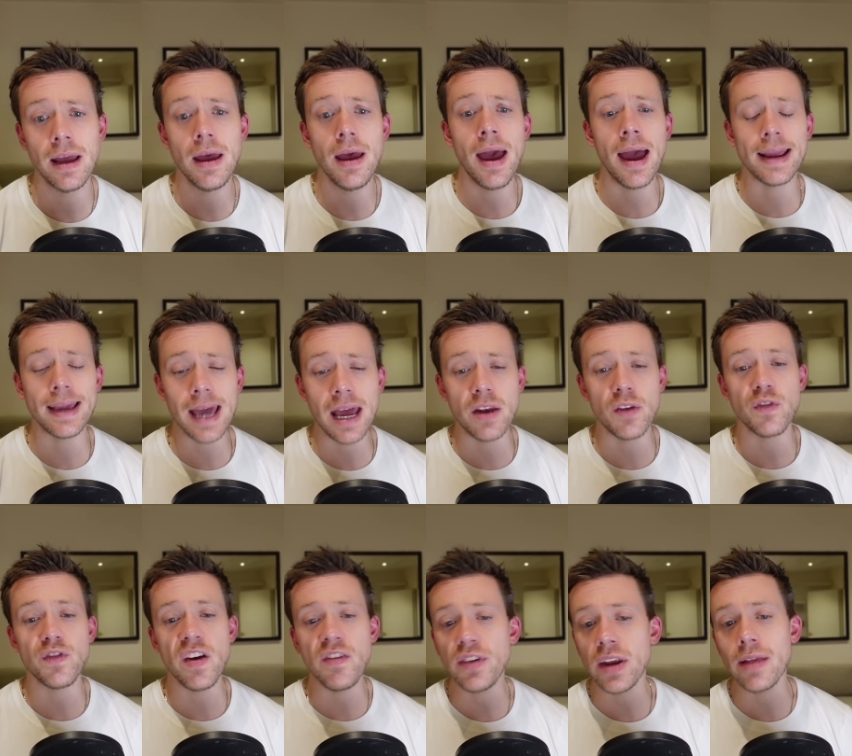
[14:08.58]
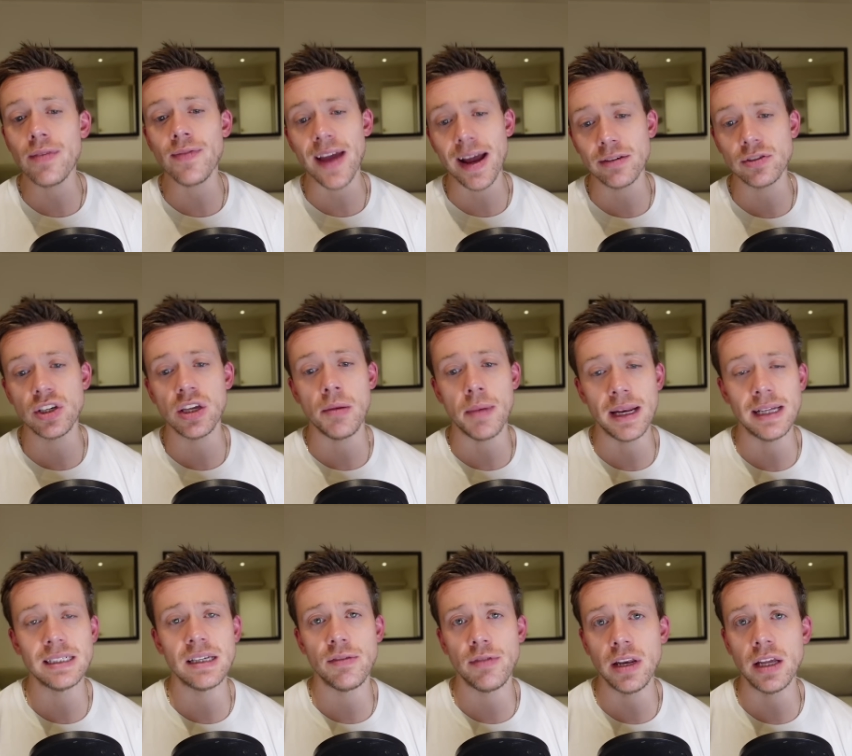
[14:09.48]
Again, 15,000 Yemeni
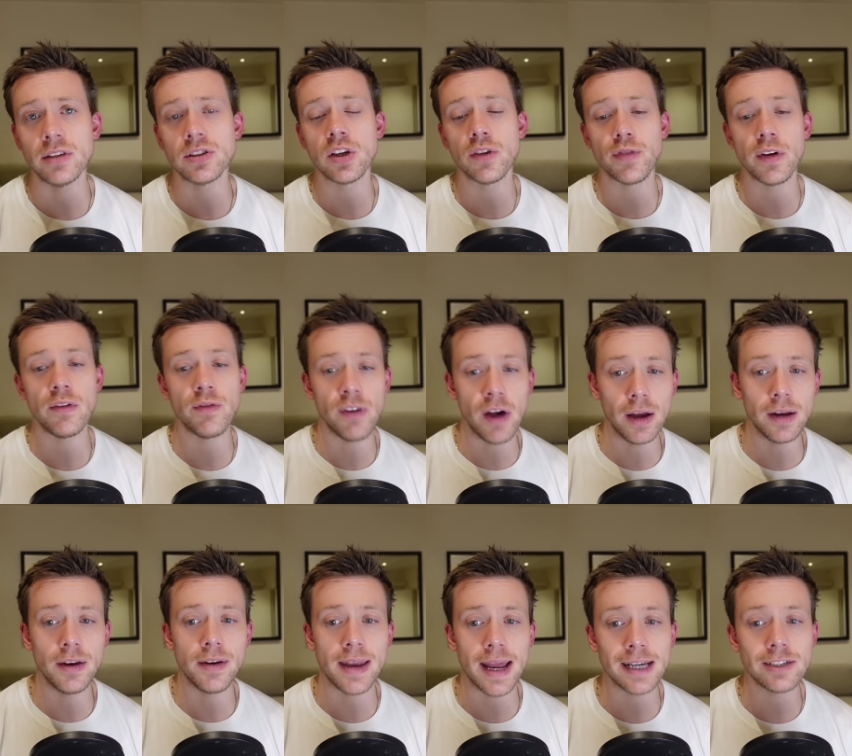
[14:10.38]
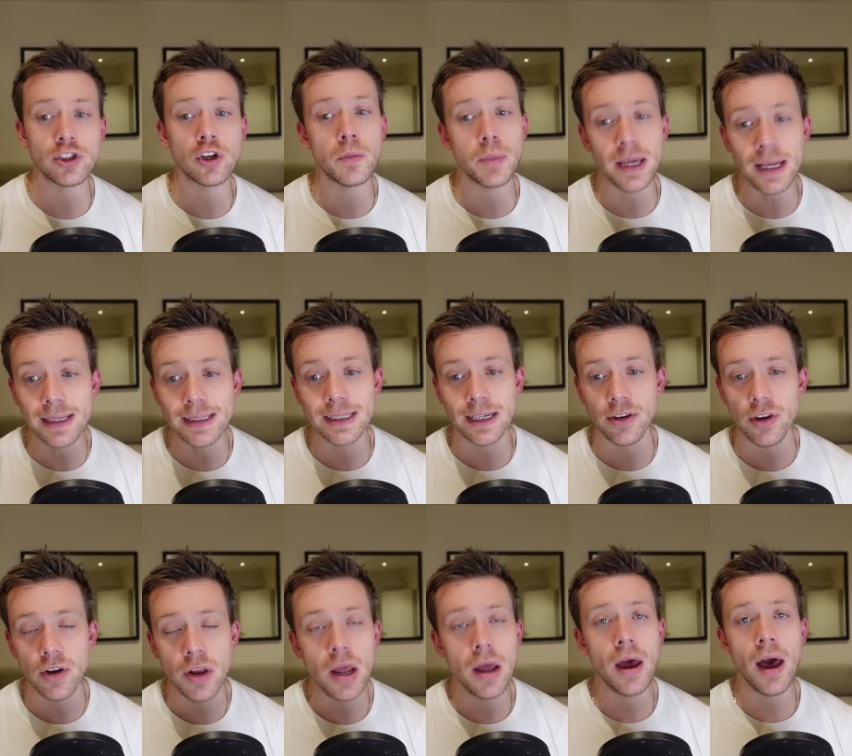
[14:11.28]
civilians suffering violent deaths should be
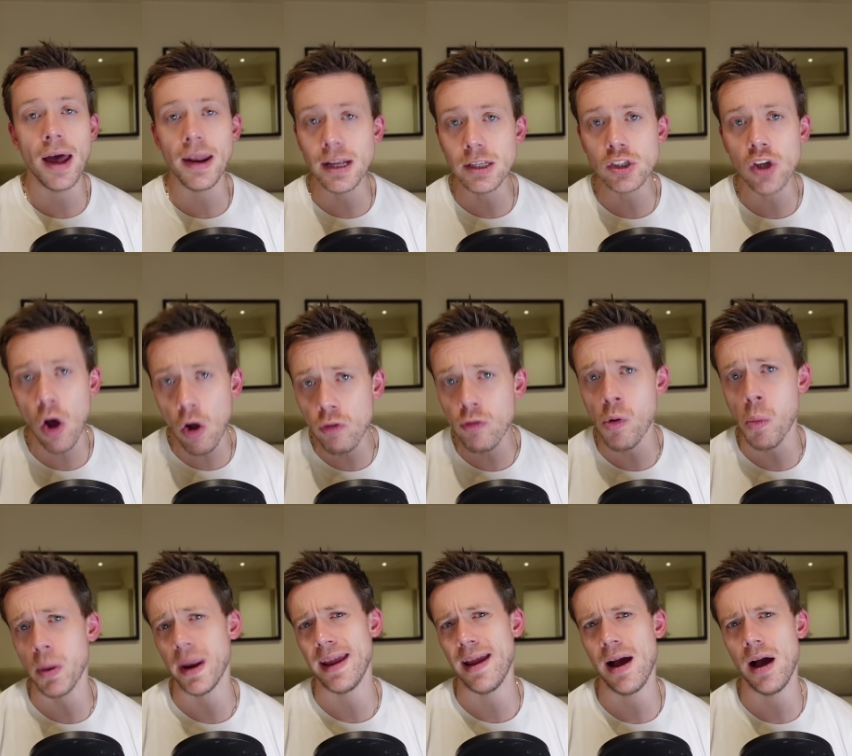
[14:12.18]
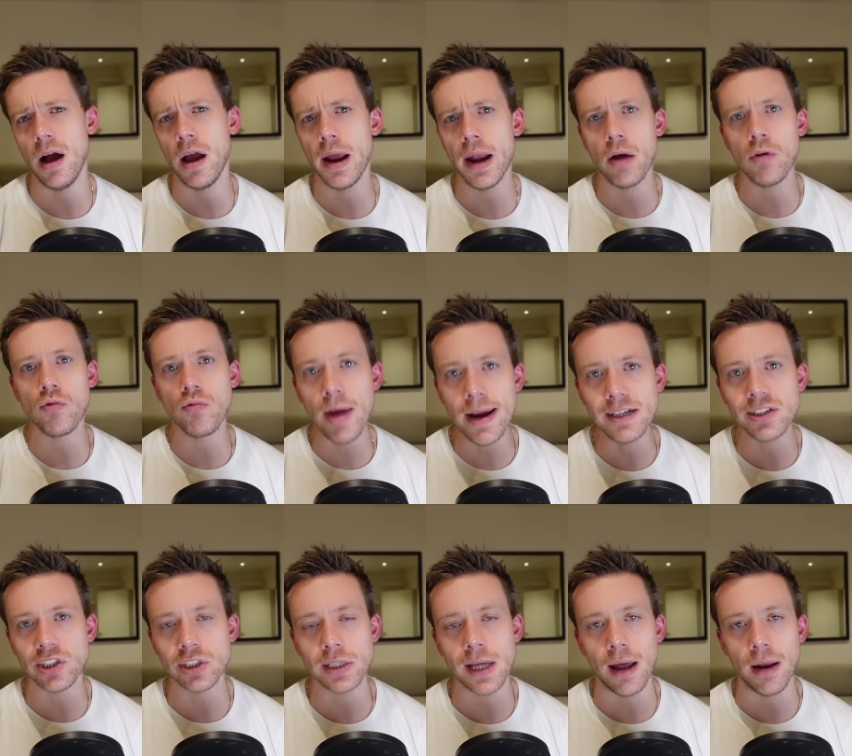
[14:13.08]
considered an intolerably high, an
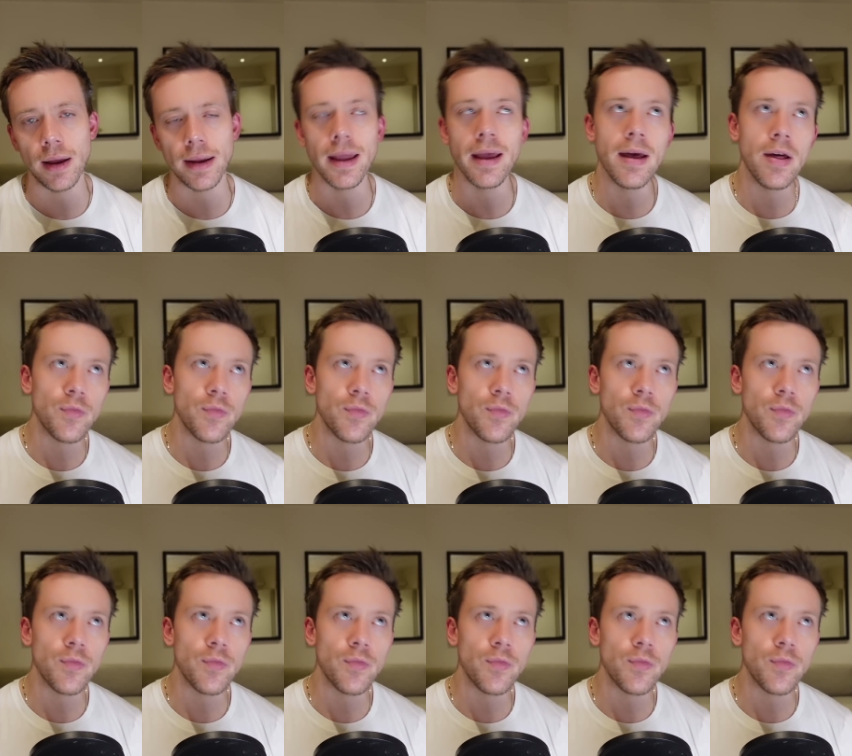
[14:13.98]
outrageous tally.